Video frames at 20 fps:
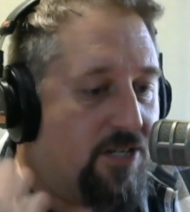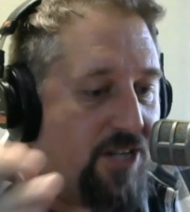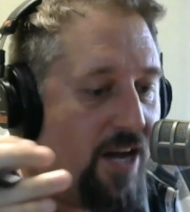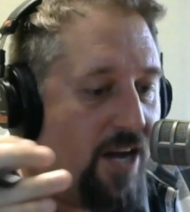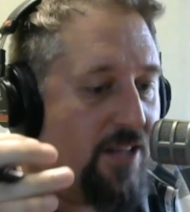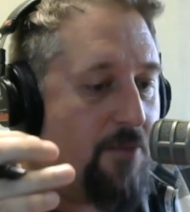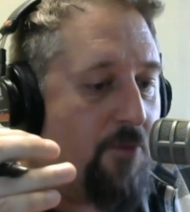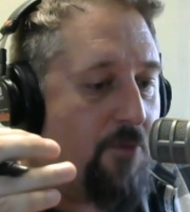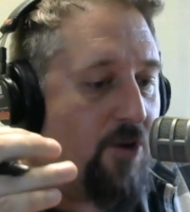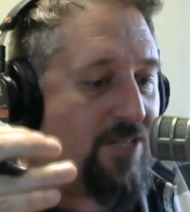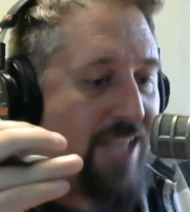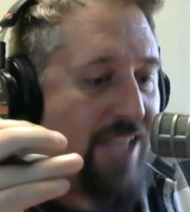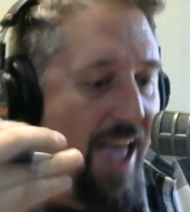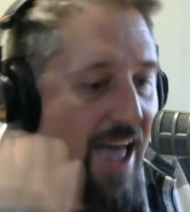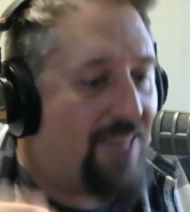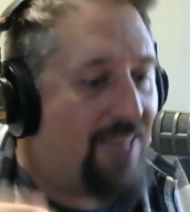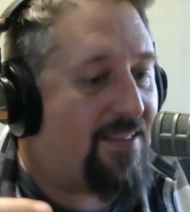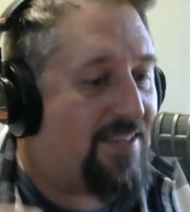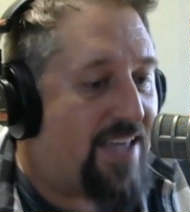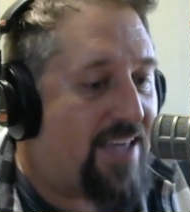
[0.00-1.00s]
Jonathan Brooks
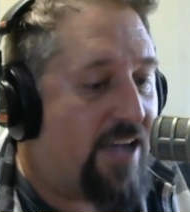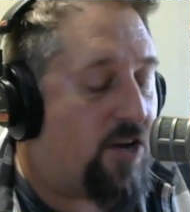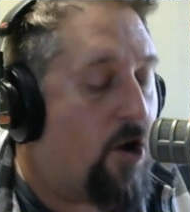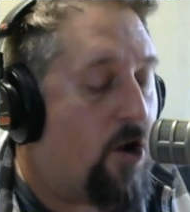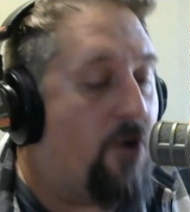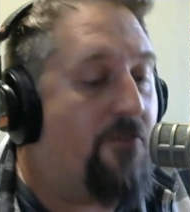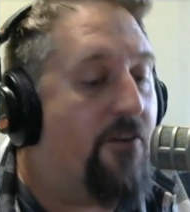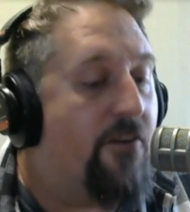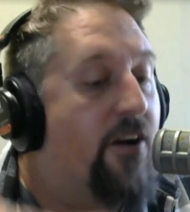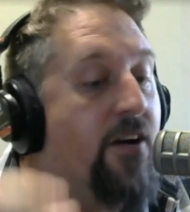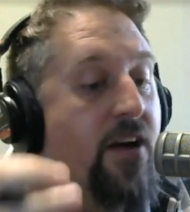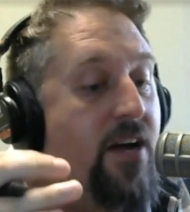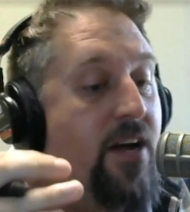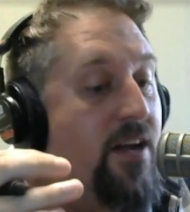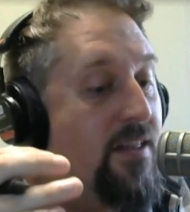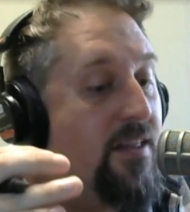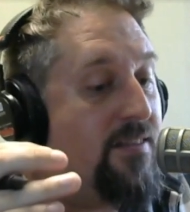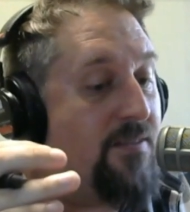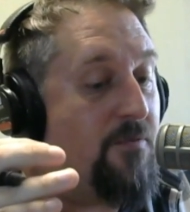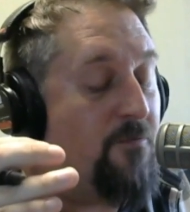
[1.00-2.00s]
had to take over
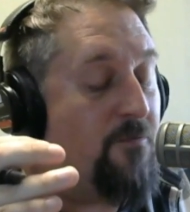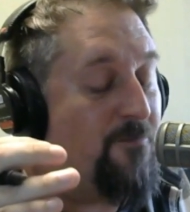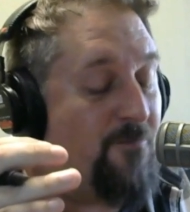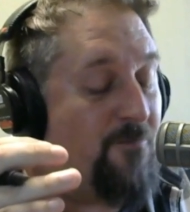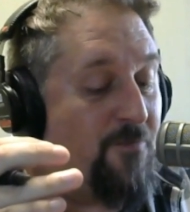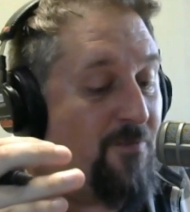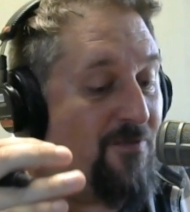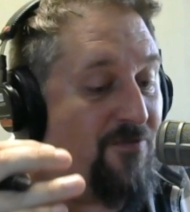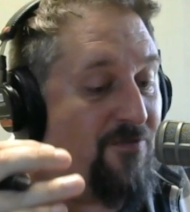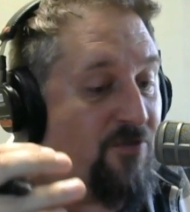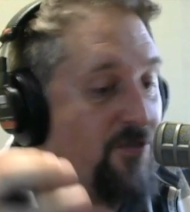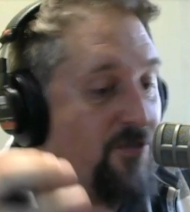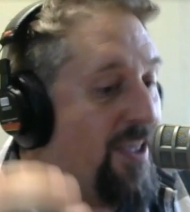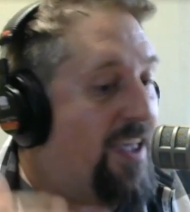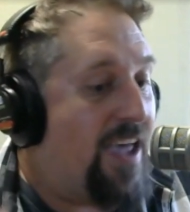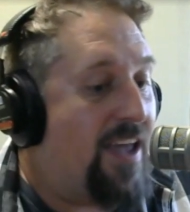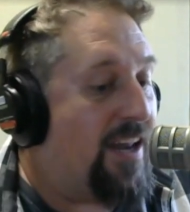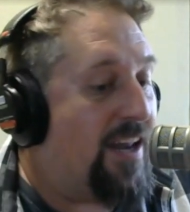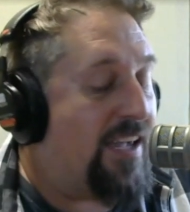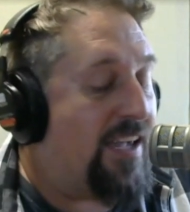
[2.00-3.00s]

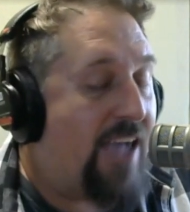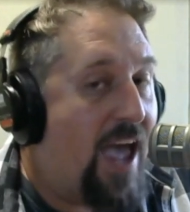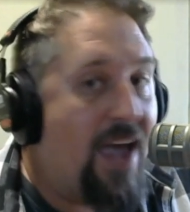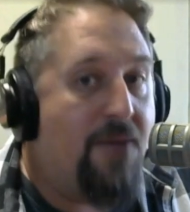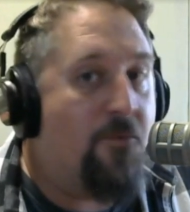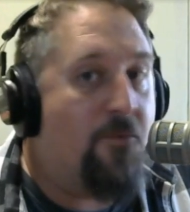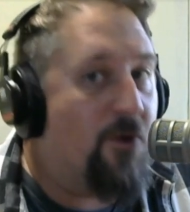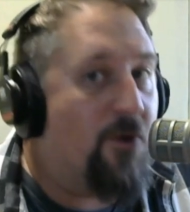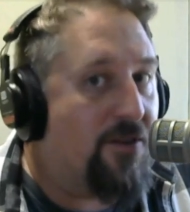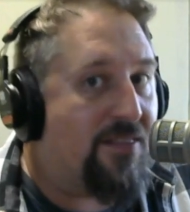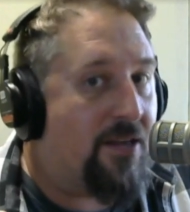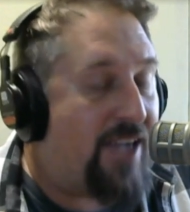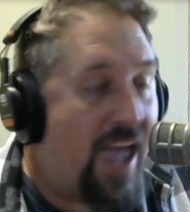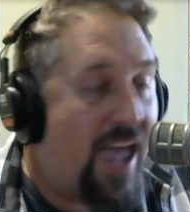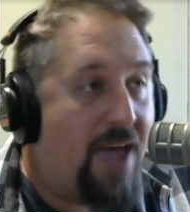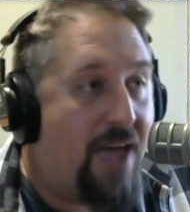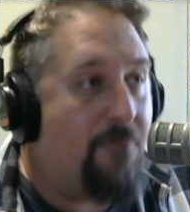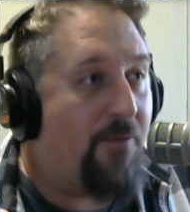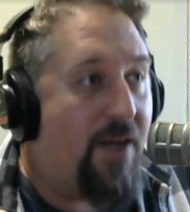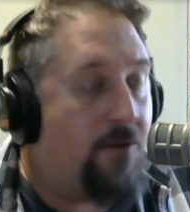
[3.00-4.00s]
in a game where the
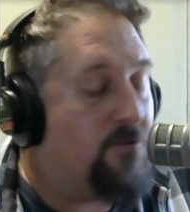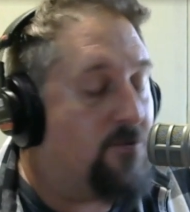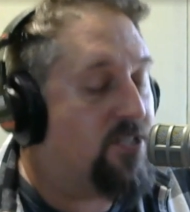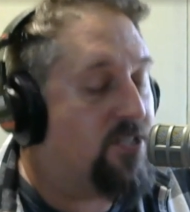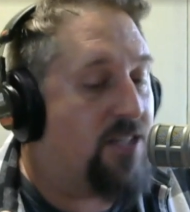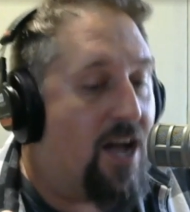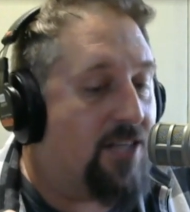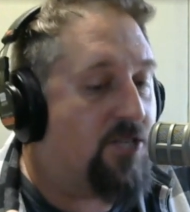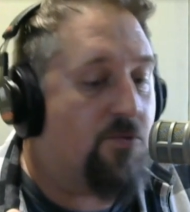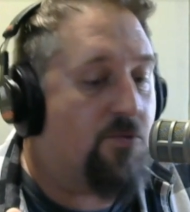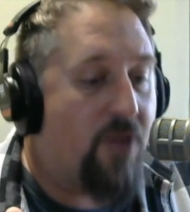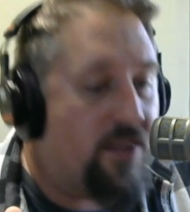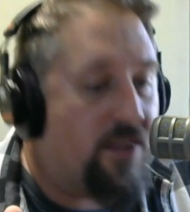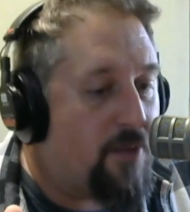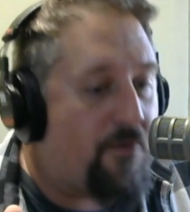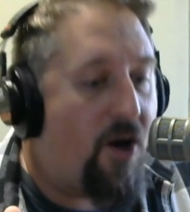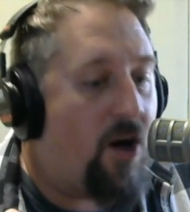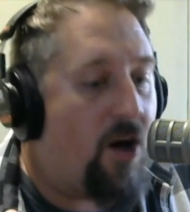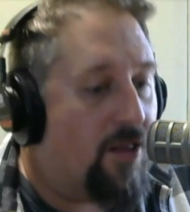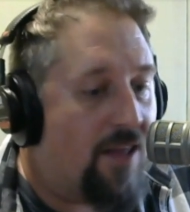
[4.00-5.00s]
game plan was not to run
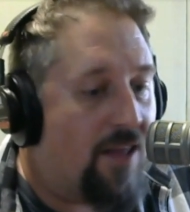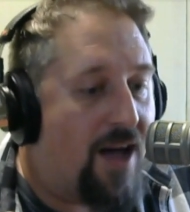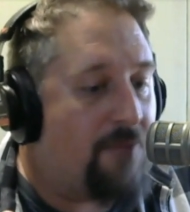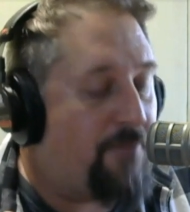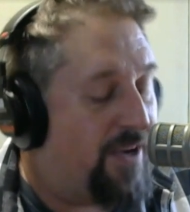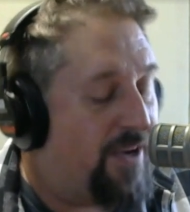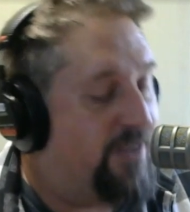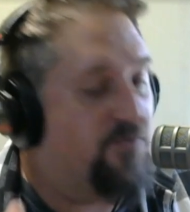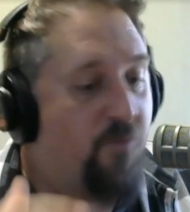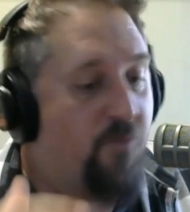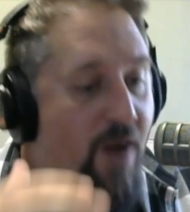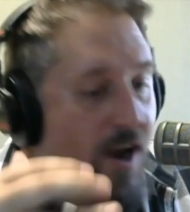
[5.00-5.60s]
the ball a lot, because